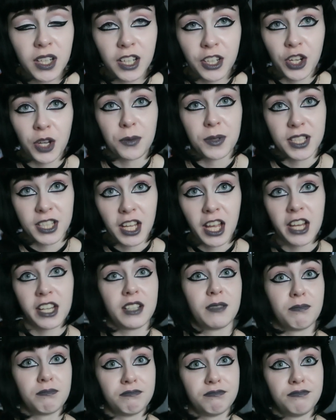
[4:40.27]
and I was
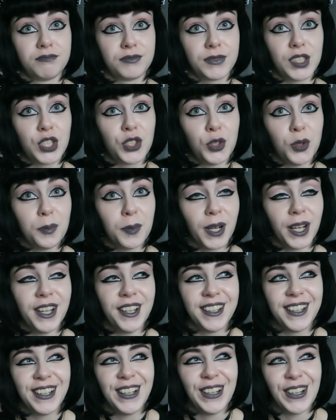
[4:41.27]
like super
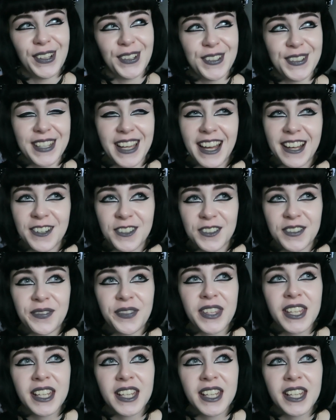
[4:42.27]
low down.